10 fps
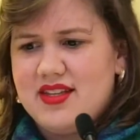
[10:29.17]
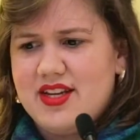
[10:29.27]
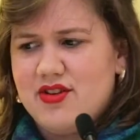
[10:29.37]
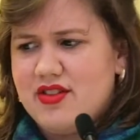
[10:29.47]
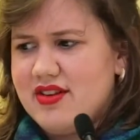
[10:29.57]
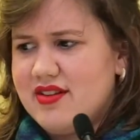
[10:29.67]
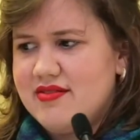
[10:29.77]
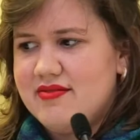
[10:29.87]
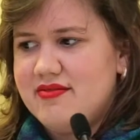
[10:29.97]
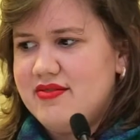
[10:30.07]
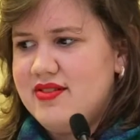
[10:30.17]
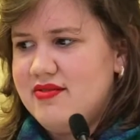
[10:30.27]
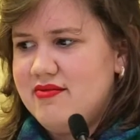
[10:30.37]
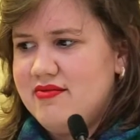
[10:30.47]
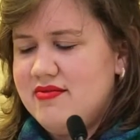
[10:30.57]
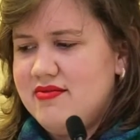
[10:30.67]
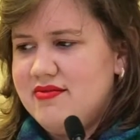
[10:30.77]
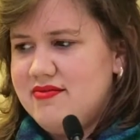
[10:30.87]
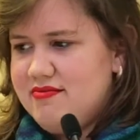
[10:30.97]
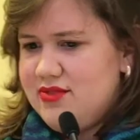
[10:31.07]
the
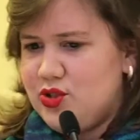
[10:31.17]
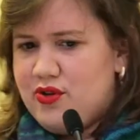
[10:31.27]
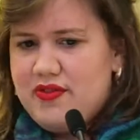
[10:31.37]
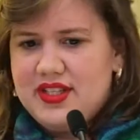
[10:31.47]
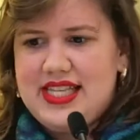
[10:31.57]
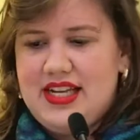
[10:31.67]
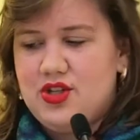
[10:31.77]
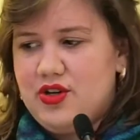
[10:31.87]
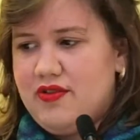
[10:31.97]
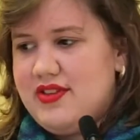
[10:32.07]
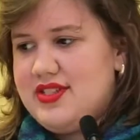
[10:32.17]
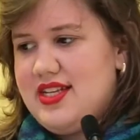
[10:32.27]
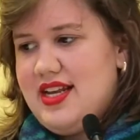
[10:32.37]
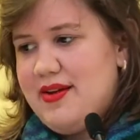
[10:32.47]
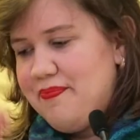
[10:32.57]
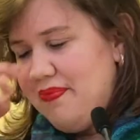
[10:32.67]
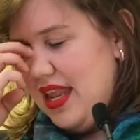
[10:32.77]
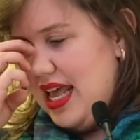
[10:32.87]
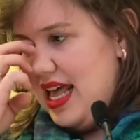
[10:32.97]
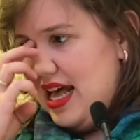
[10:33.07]
sort of the center of the city.
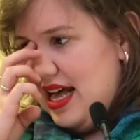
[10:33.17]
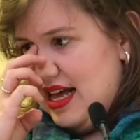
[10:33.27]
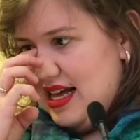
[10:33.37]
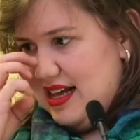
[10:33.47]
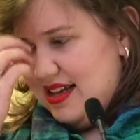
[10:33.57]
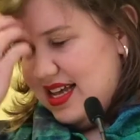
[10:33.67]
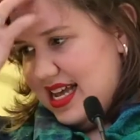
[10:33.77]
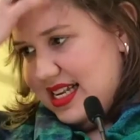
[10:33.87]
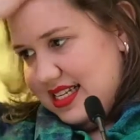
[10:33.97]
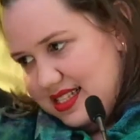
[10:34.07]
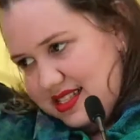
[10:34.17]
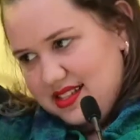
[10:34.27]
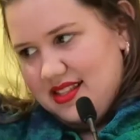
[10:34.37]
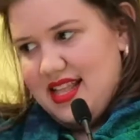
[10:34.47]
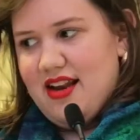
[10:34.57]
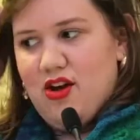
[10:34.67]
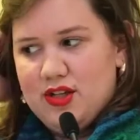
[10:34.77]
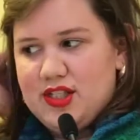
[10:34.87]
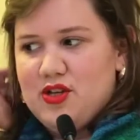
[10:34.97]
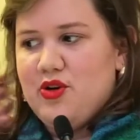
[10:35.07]
And then
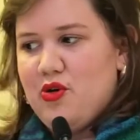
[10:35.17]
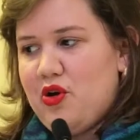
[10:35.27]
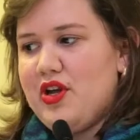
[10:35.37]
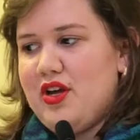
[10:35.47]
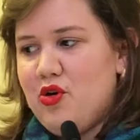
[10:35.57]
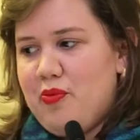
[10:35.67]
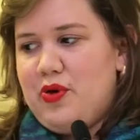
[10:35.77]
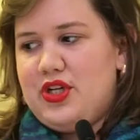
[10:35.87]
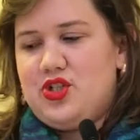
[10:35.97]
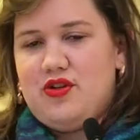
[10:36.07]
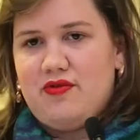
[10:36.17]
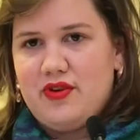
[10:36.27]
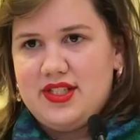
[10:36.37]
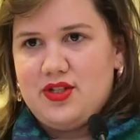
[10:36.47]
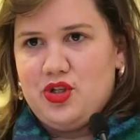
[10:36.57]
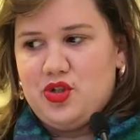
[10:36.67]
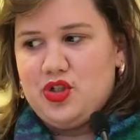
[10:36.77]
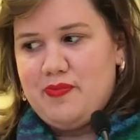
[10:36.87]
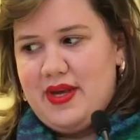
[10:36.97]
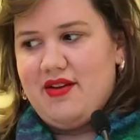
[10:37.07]
also an incorporation of
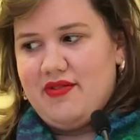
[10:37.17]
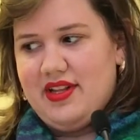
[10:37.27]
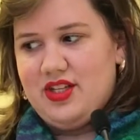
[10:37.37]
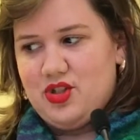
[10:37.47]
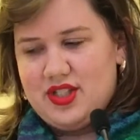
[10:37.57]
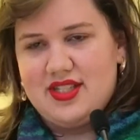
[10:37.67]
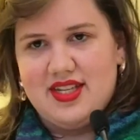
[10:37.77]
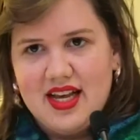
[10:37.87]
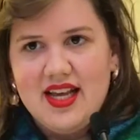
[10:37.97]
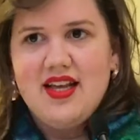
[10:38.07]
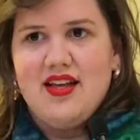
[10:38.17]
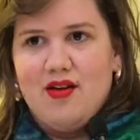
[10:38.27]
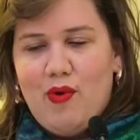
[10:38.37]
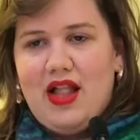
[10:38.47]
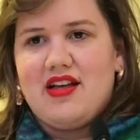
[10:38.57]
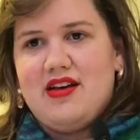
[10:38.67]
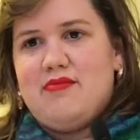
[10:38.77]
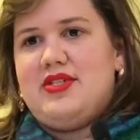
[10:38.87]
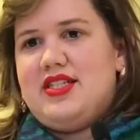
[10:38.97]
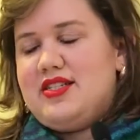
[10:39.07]
researchers being really just
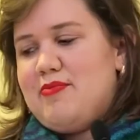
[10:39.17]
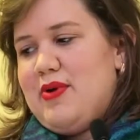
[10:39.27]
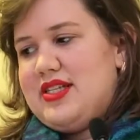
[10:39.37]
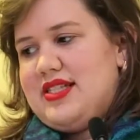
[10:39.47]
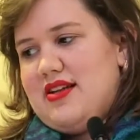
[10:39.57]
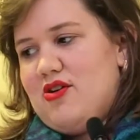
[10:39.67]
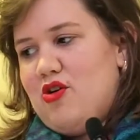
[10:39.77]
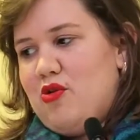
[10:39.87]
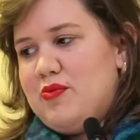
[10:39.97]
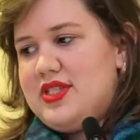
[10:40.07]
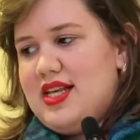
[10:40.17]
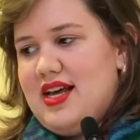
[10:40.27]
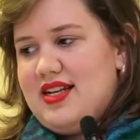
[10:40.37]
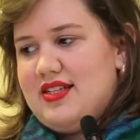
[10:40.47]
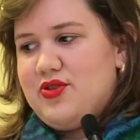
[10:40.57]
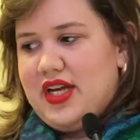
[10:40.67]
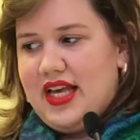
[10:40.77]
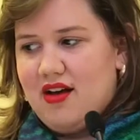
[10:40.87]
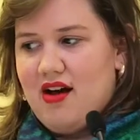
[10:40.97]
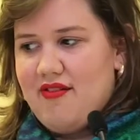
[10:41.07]
welcomed into Bosnian homes and
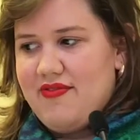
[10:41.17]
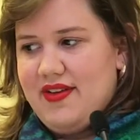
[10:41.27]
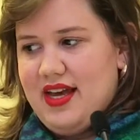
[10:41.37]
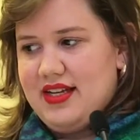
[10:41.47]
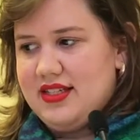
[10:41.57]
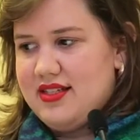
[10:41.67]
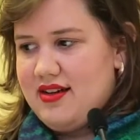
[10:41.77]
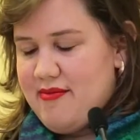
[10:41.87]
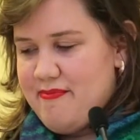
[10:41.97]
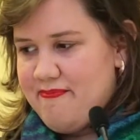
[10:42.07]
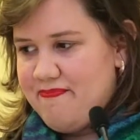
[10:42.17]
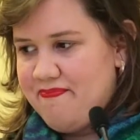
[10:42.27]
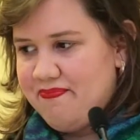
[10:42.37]
drinking coffee and